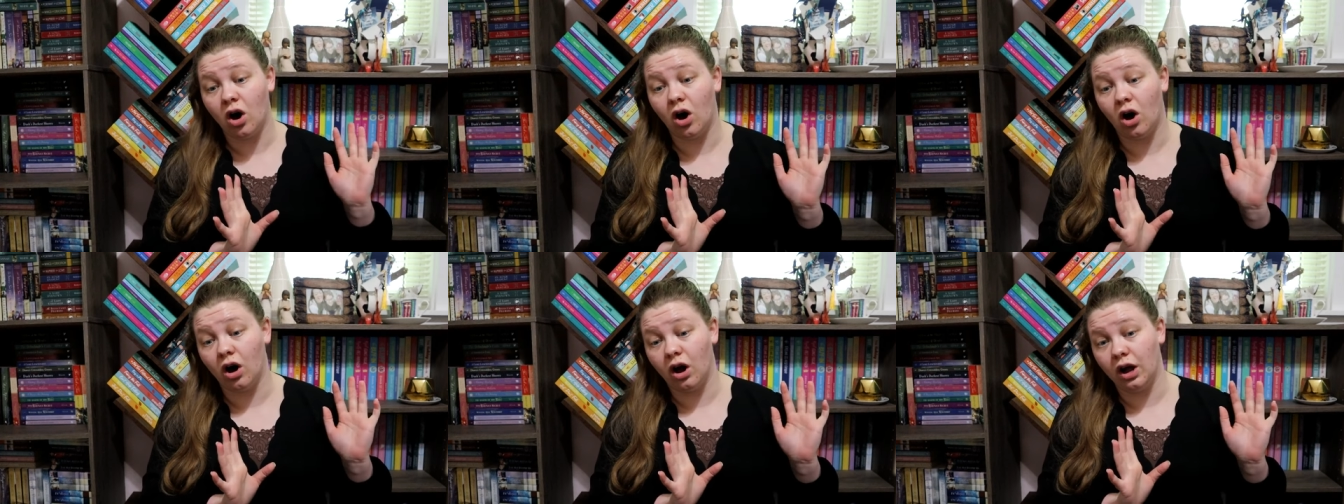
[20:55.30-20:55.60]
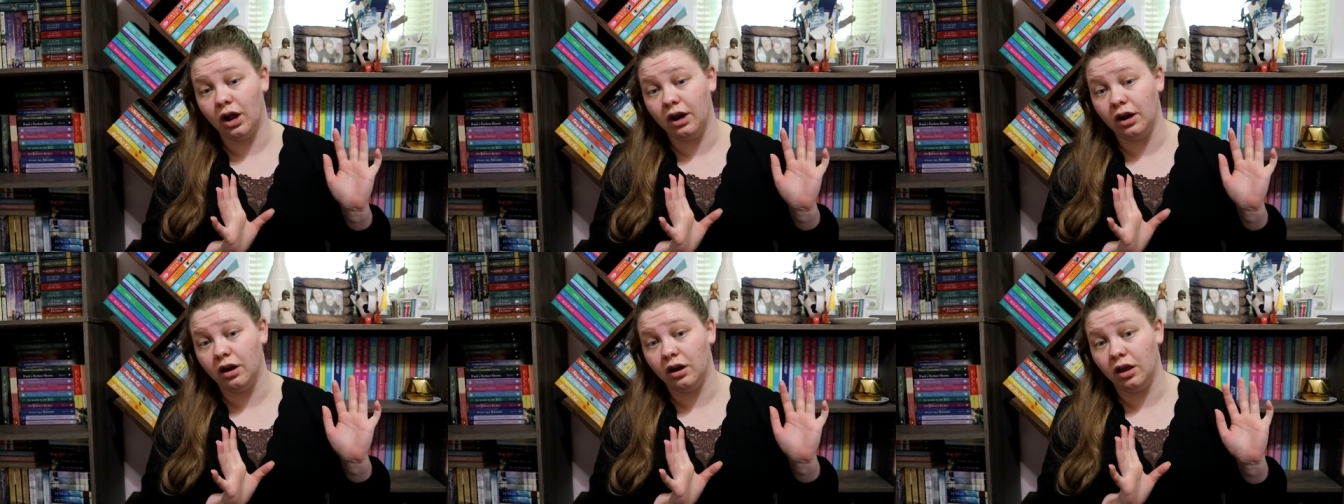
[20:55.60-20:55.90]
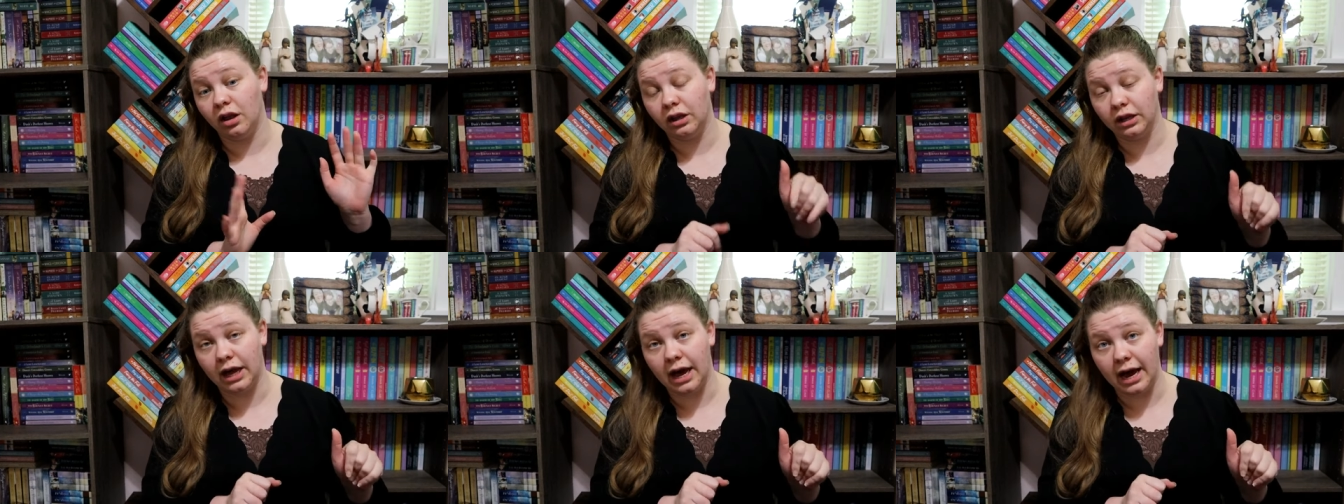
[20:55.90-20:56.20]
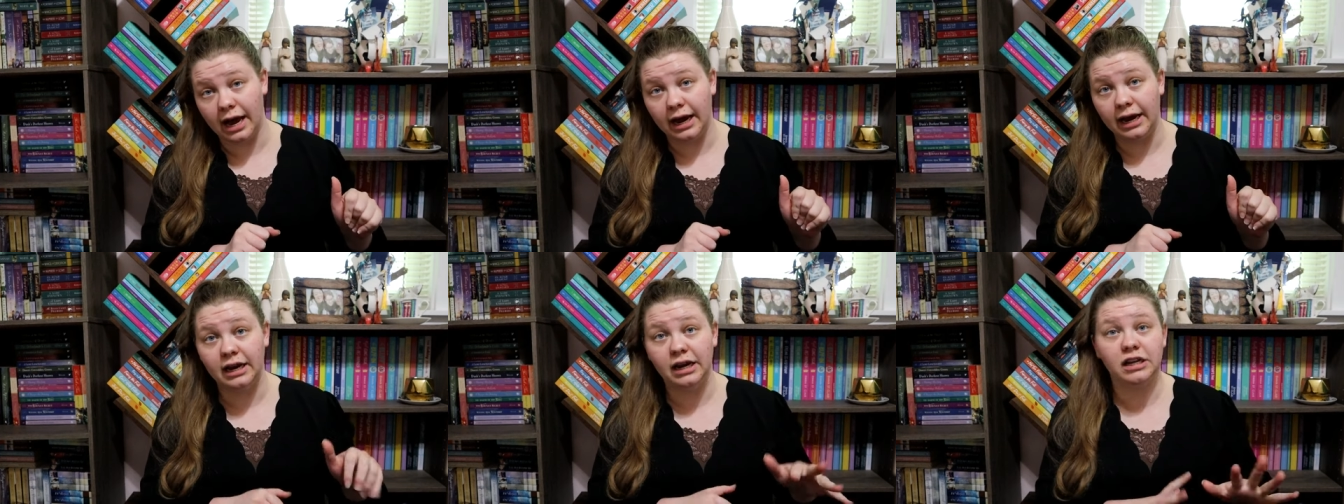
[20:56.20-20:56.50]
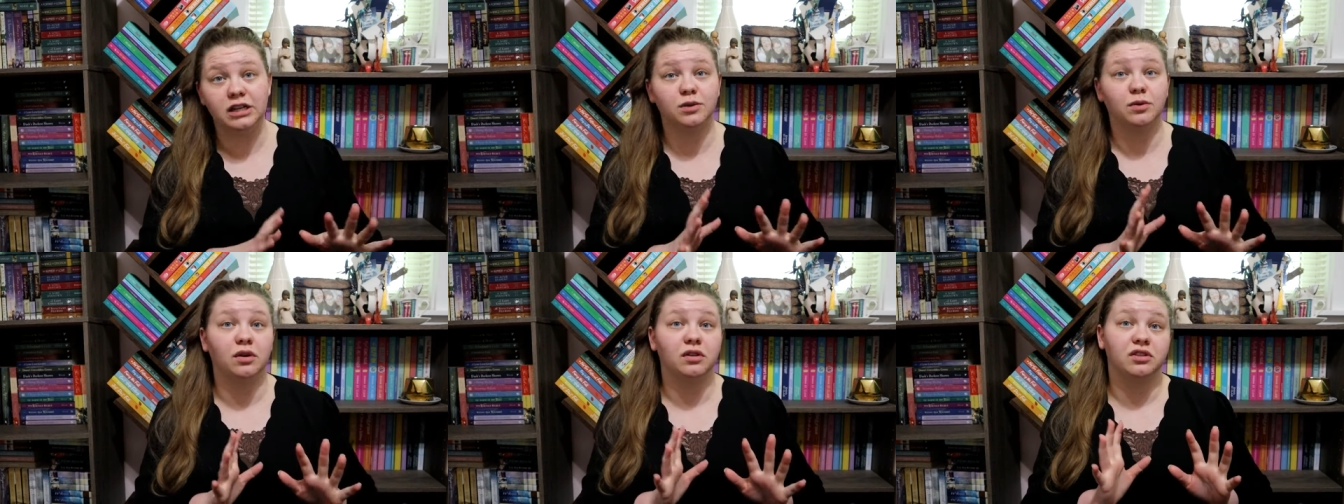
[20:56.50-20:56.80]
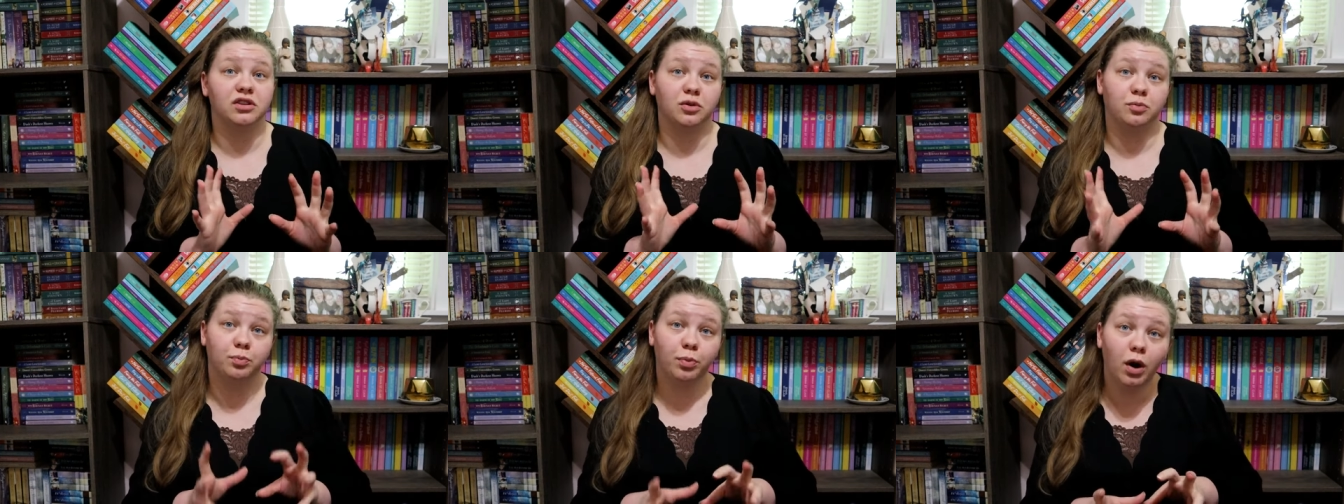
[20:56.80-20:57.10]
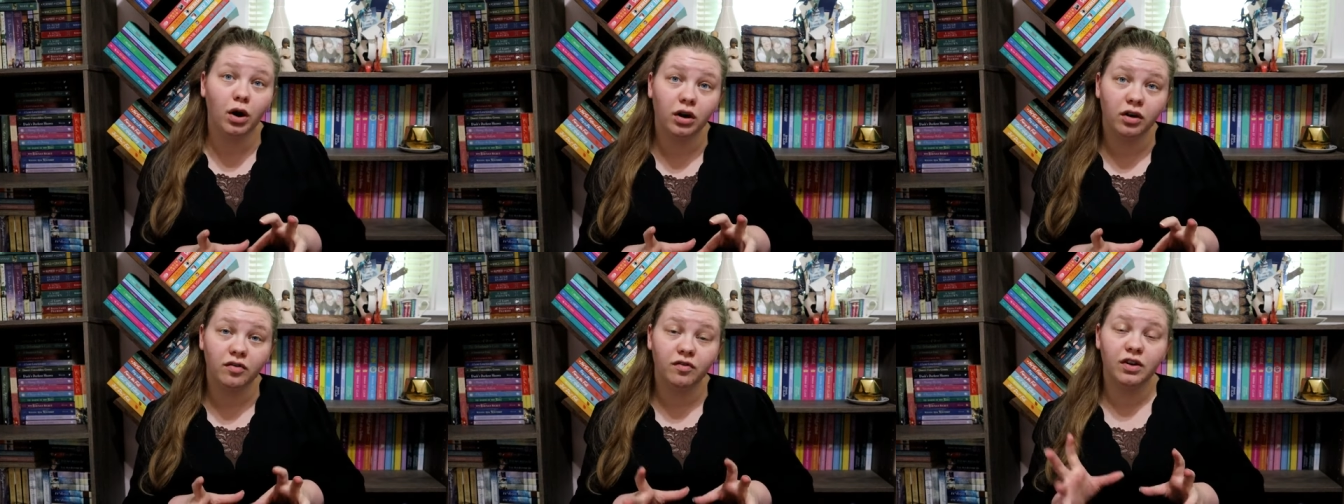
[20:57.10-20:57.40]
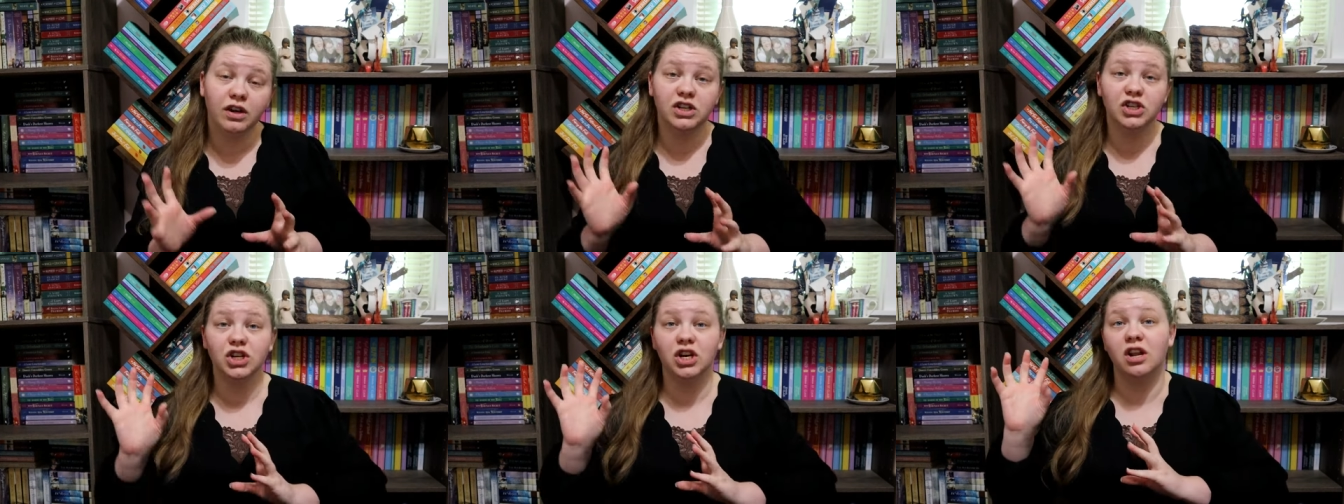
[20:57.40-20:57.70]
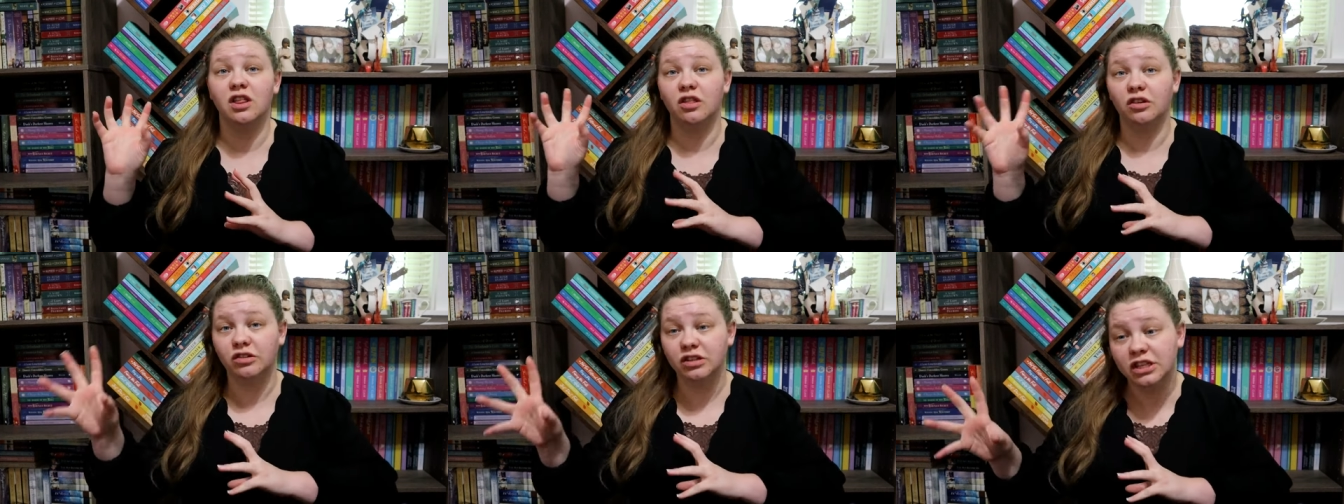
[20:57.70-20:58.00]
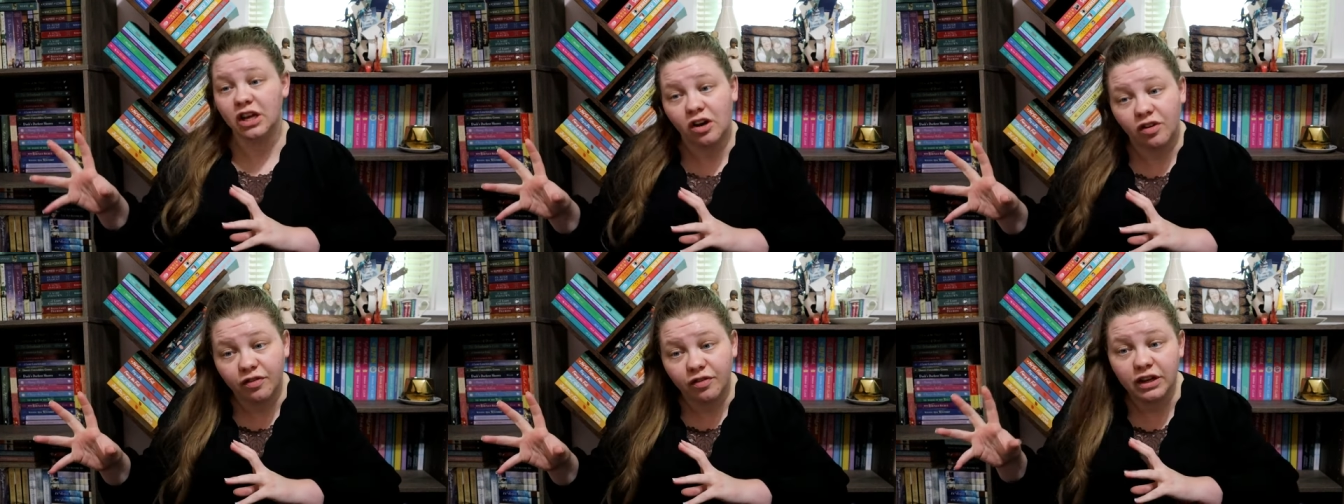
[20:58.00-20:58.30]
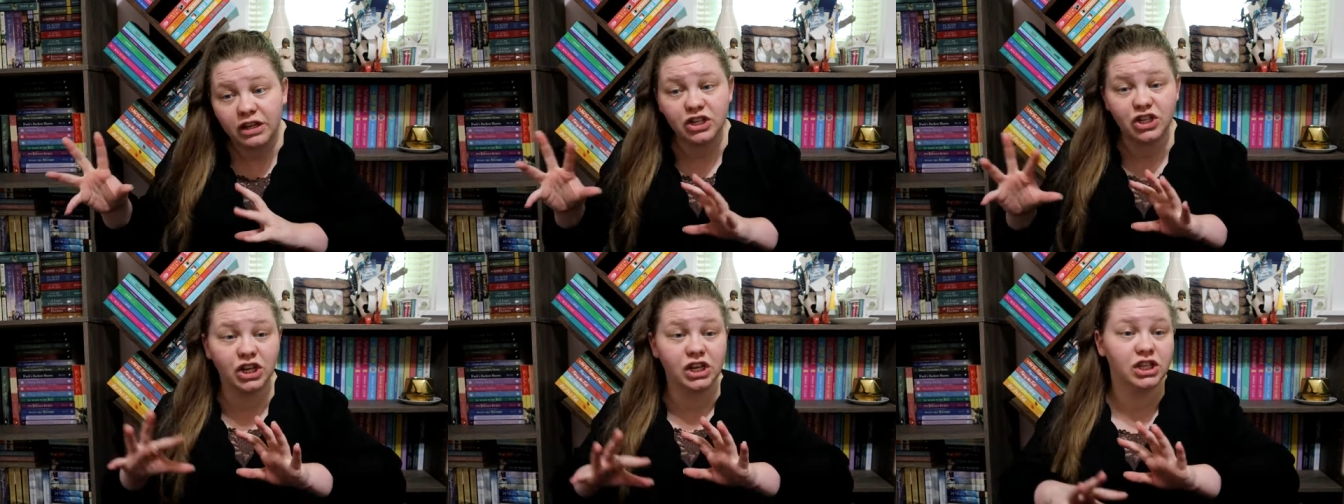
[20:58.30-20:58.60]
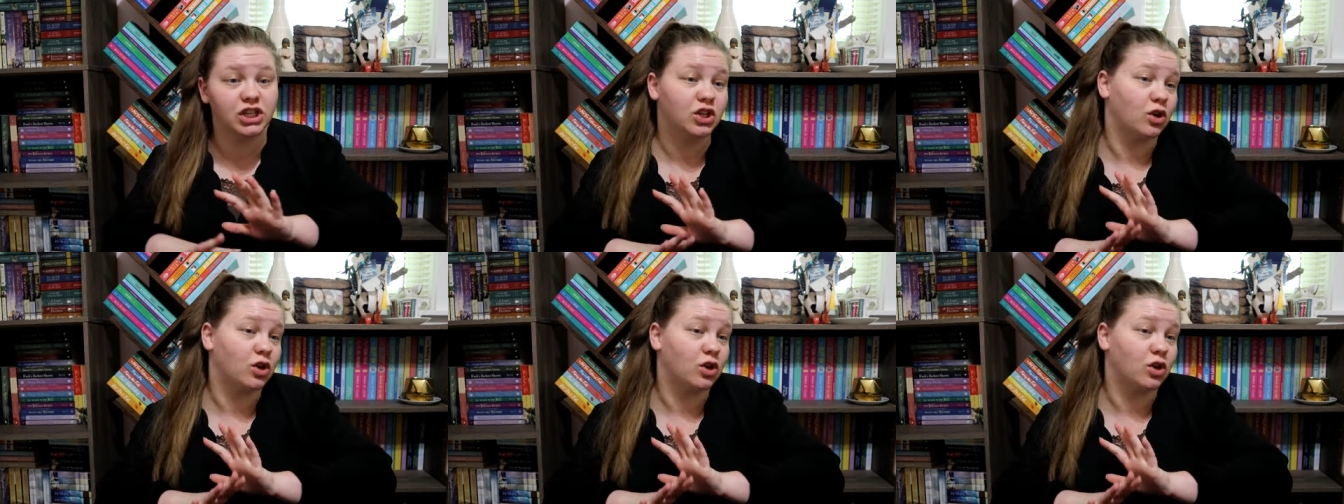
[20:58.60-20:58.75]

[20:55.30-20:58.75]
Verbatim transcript: online as well as their bargain fiction and their sale fiction.